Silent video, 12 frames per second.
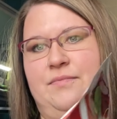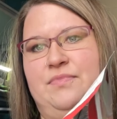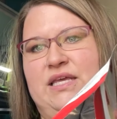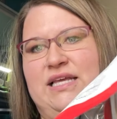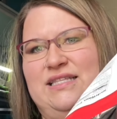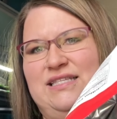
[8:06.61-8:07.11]

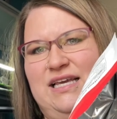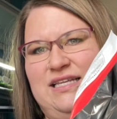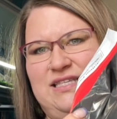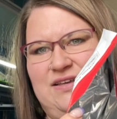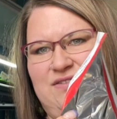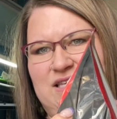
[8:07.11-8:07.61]
the
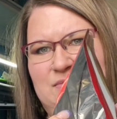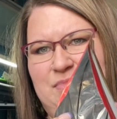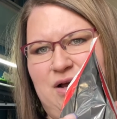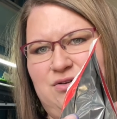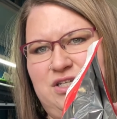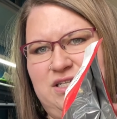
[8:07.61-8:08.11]
insides of these
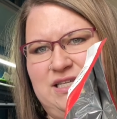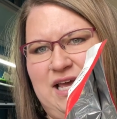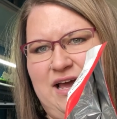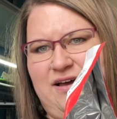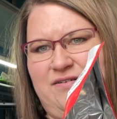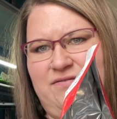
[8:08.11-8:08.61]
pouches
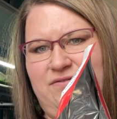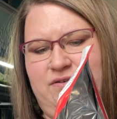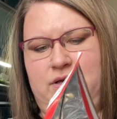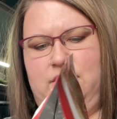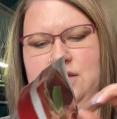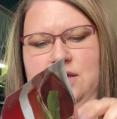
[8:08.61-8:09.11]
have
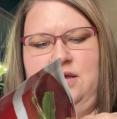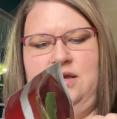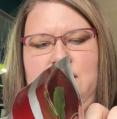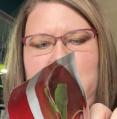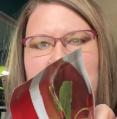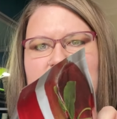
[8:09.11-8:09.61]

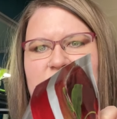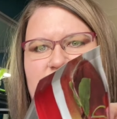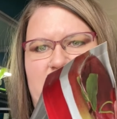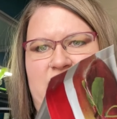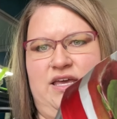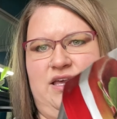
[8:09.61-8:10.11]
kind of
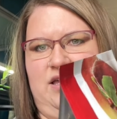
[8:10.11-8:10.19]
like,